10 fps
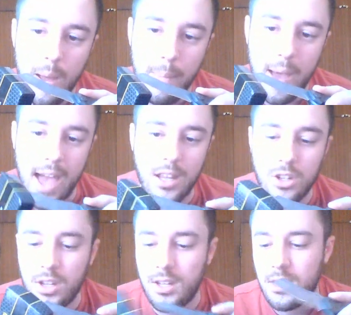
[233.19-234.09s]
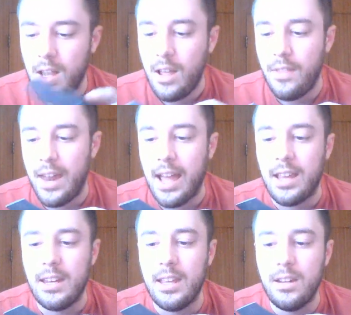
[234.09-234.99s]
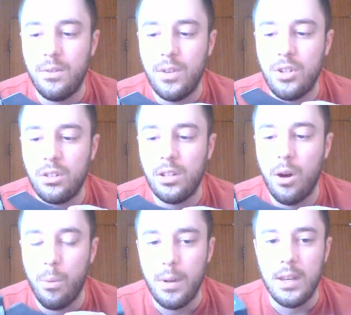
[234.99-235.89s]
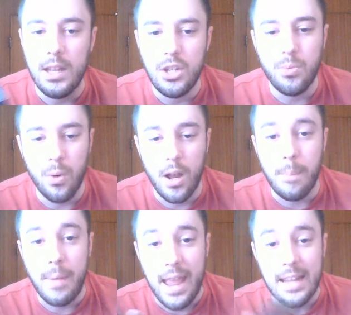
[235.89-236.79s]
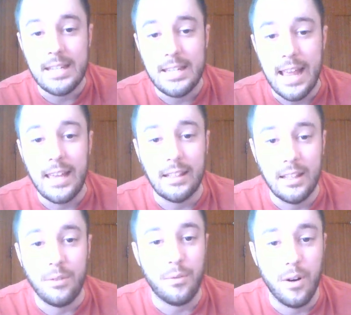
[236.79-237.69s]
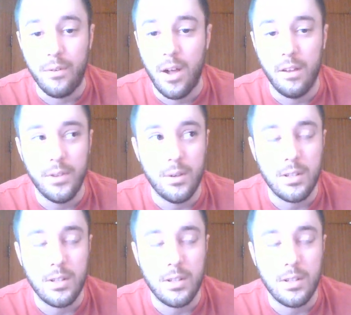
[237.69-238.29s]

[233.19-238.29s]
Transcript: packages that I can individually open each one painstakingly in front of all of you,